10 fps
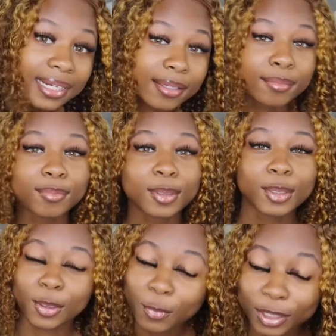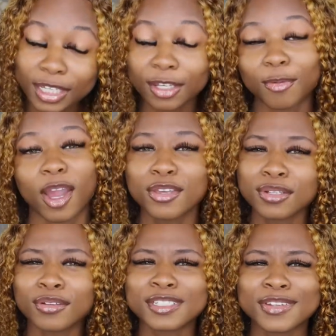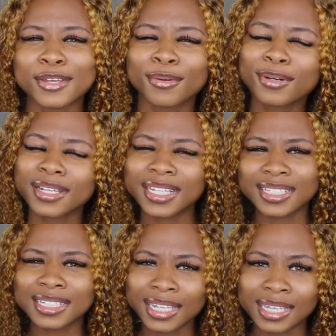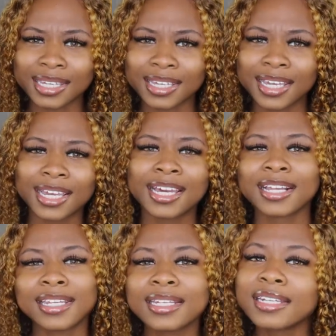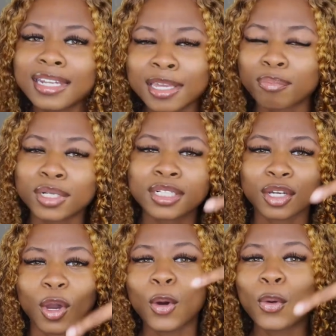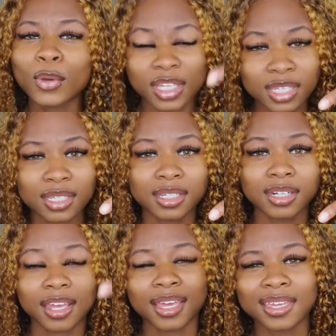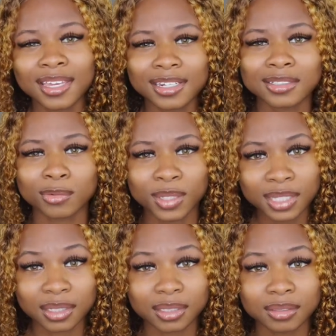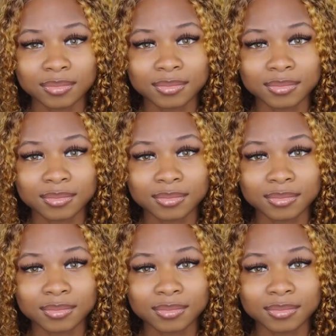it. Get it. Why you still on this video? Go click the link. Click the link. Put the code in and get this wig.